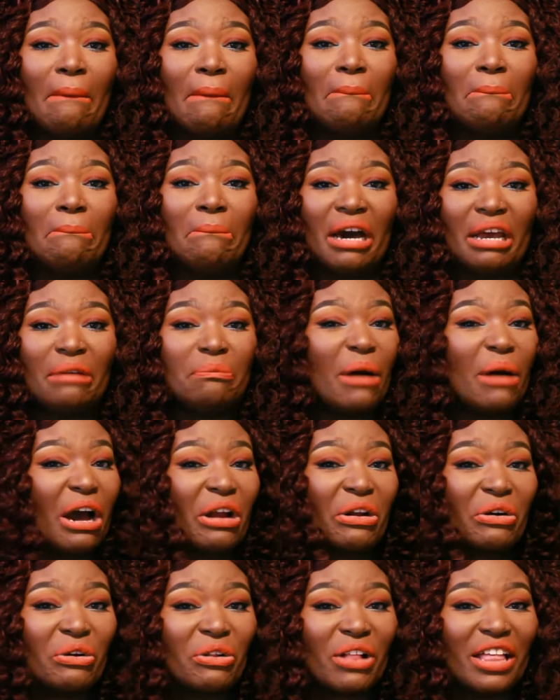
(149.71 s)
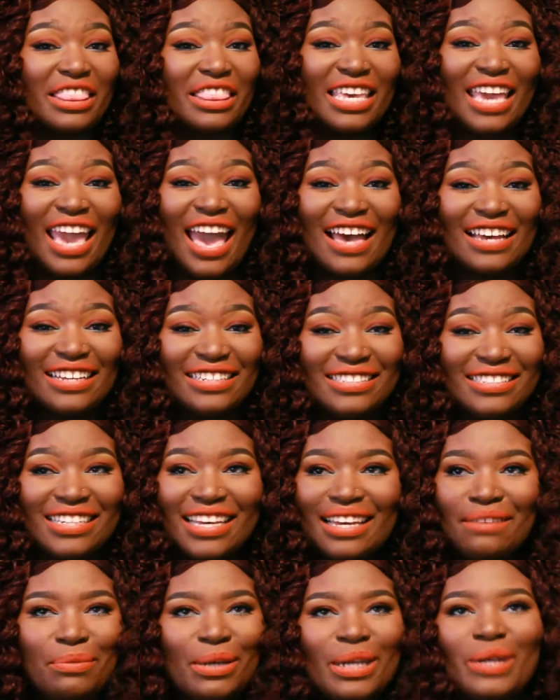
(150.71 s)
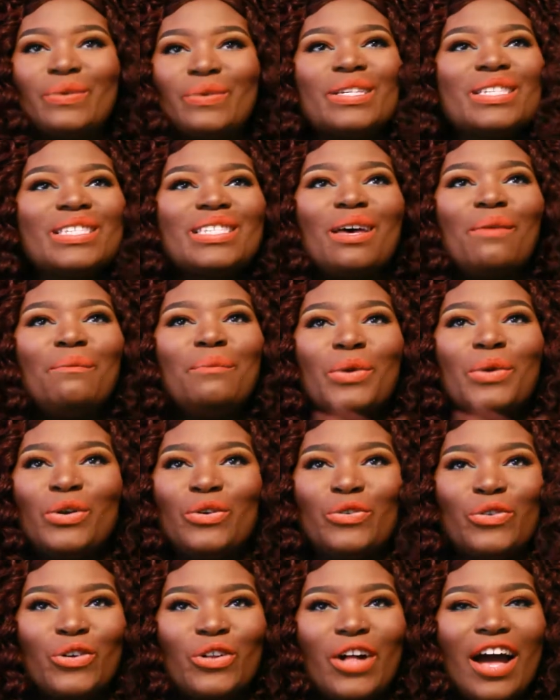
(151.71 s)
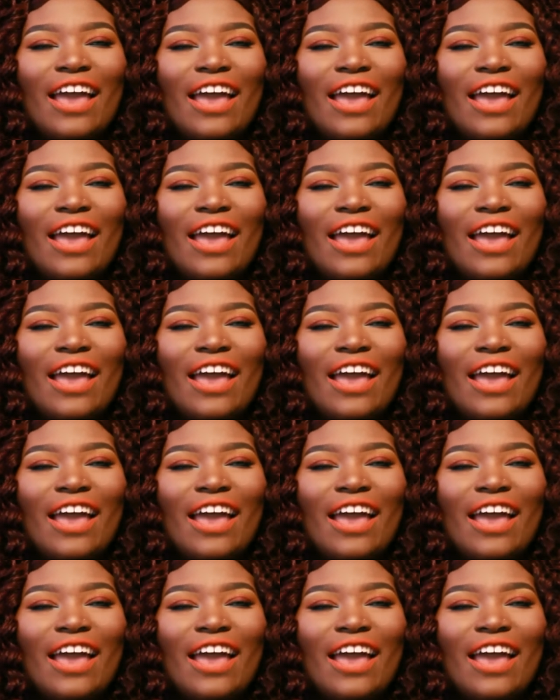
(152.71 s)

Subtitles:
mud puddle at the end, but it was beautiful.